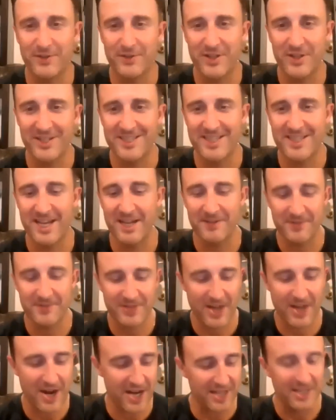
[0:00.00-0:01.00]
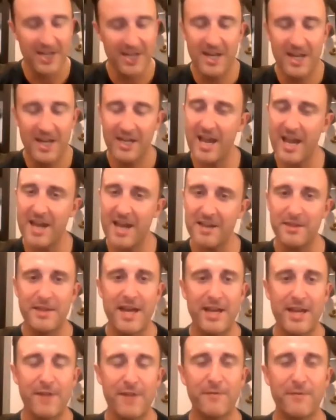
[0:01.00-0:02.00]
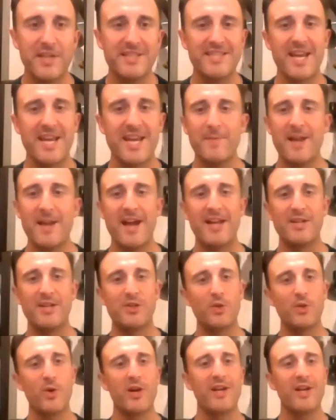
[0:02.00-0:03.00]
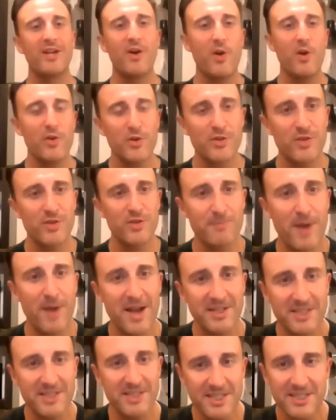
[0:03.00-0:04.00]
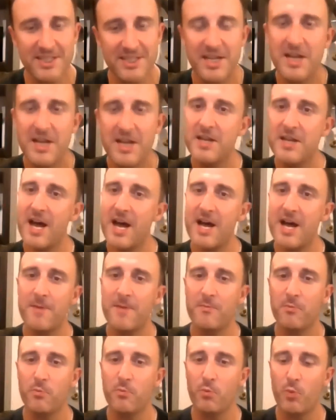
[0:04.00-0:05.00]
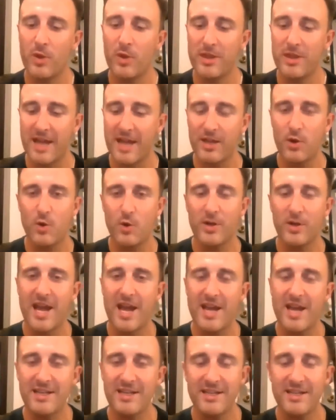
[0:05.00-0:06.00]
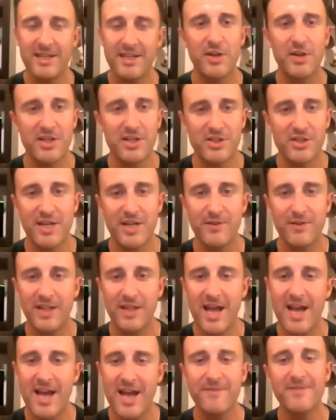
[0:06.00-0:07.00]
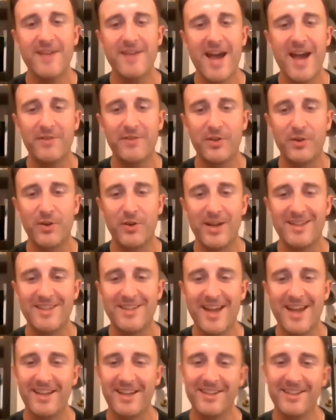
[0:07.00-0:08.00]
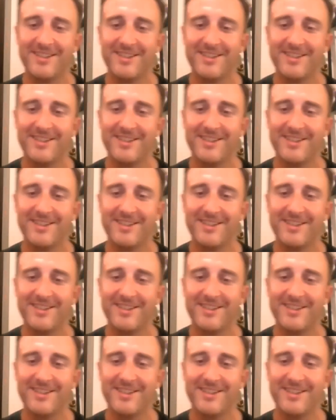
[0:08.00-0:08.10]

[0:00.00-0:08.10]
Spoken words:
Good to say. All right. Yeah. Thank you for this segment. I enjoy all those responses. We thank you again here at GEVA Live. Have a great day.